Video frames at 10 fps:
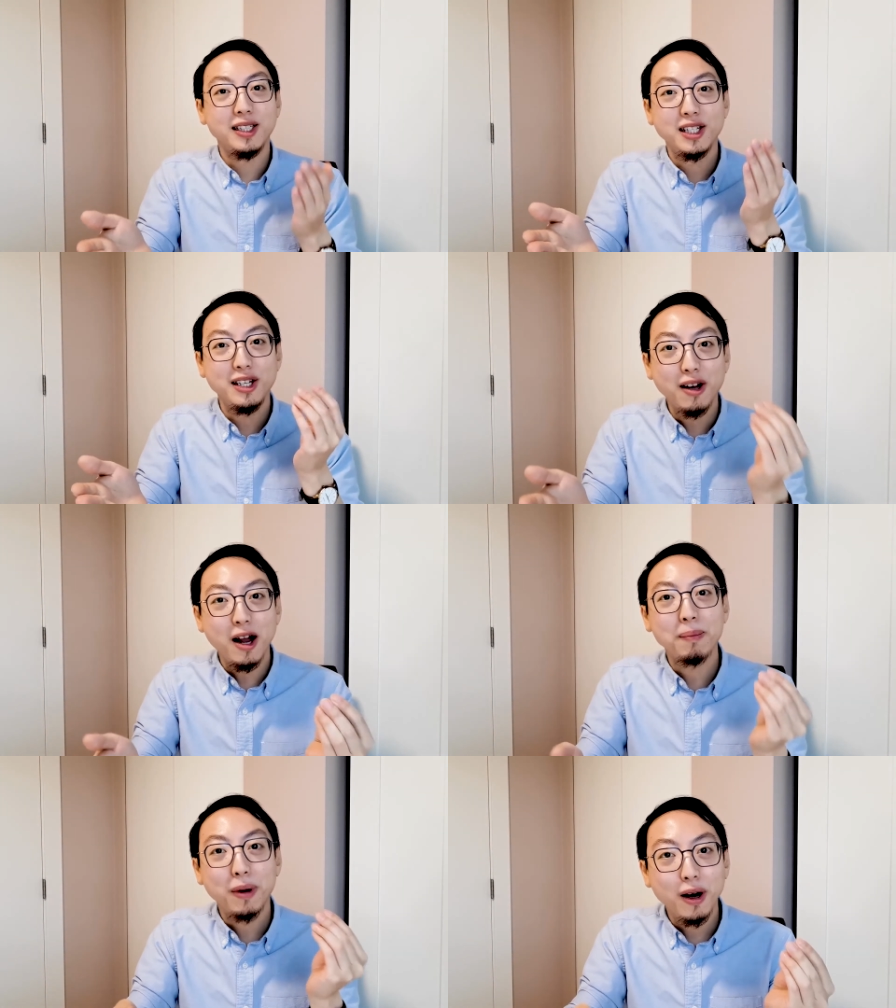It's
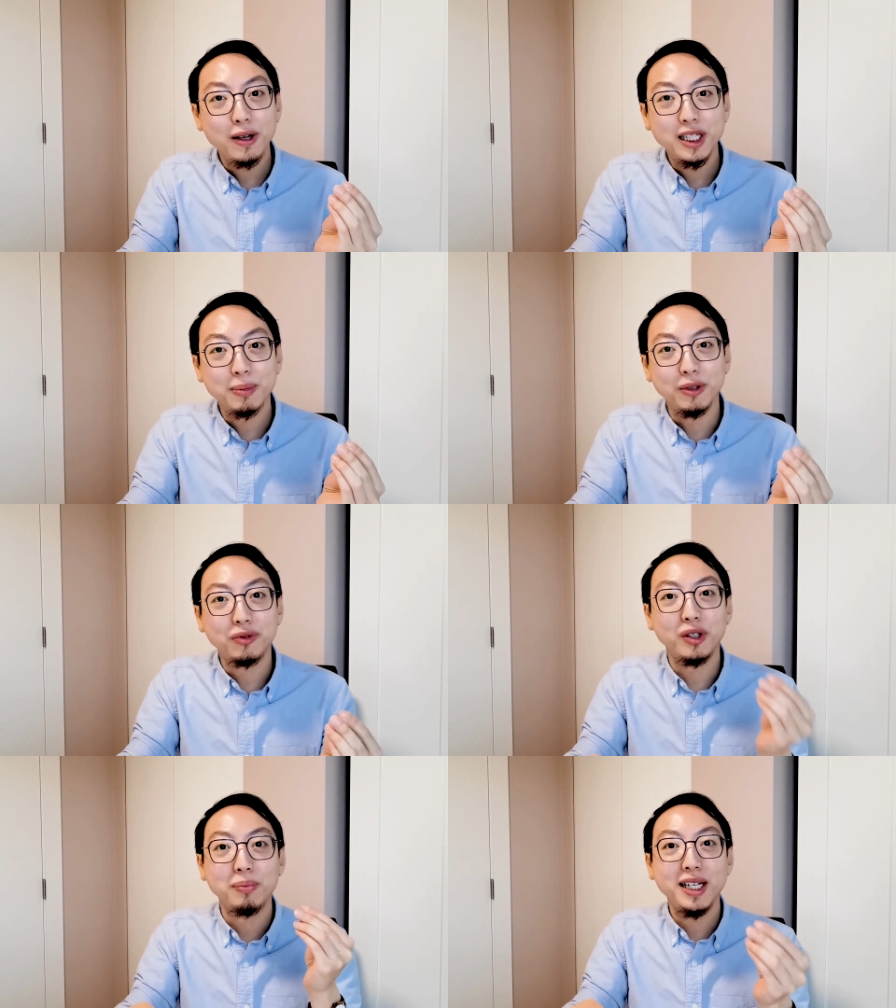not possible
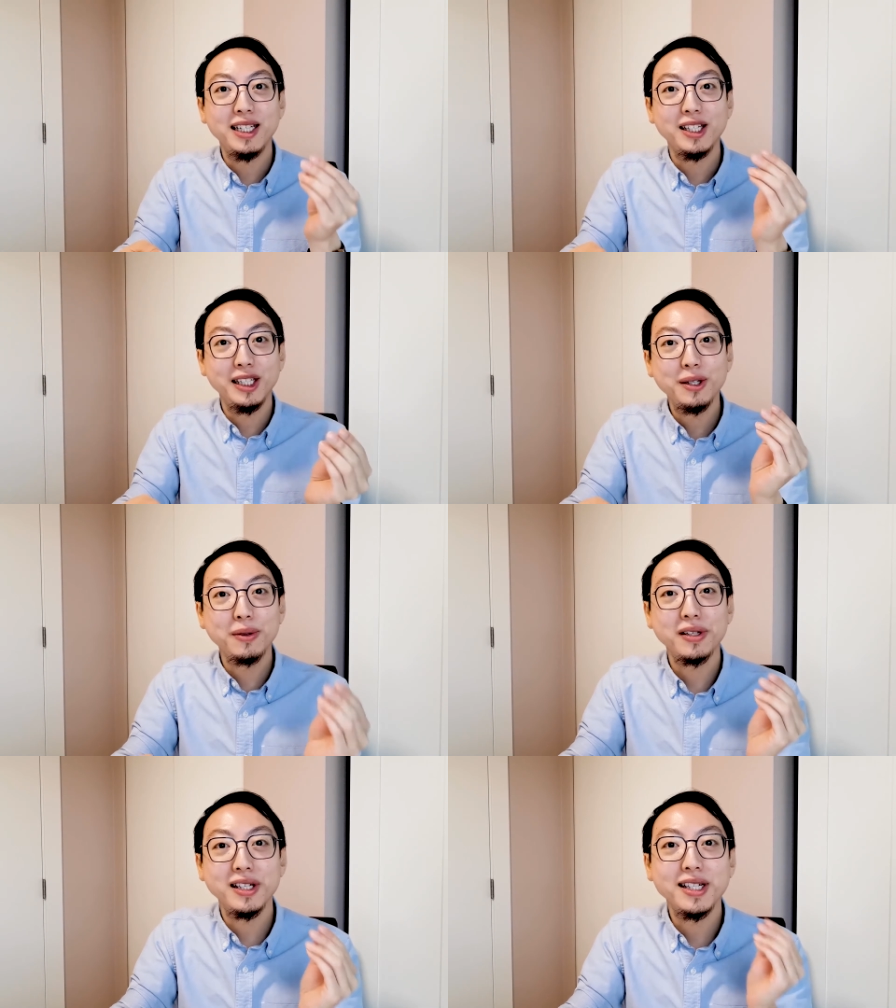for me to
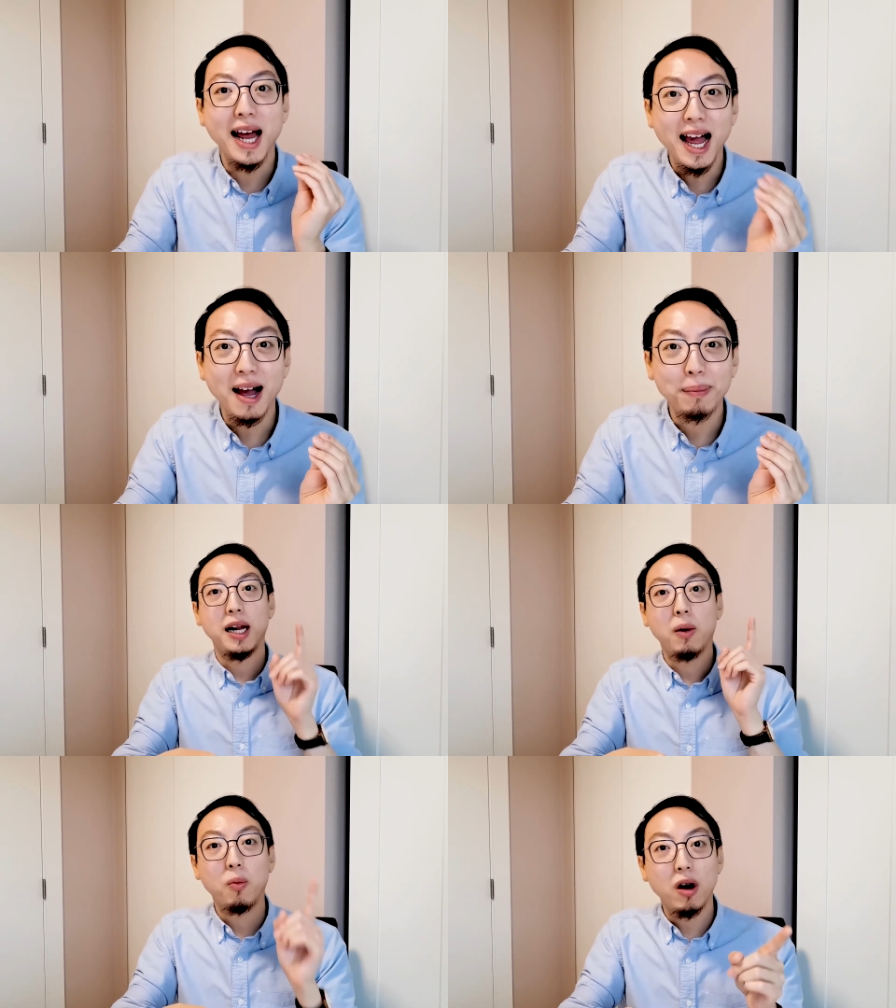use this app, but
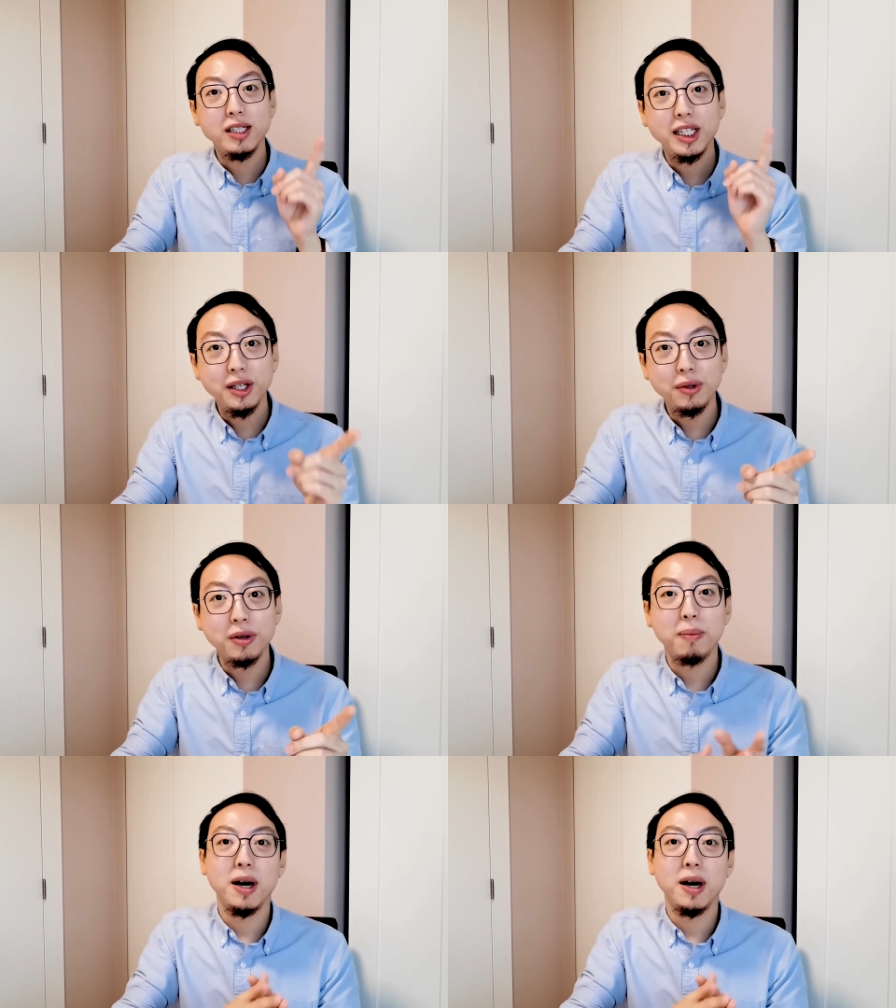I want you,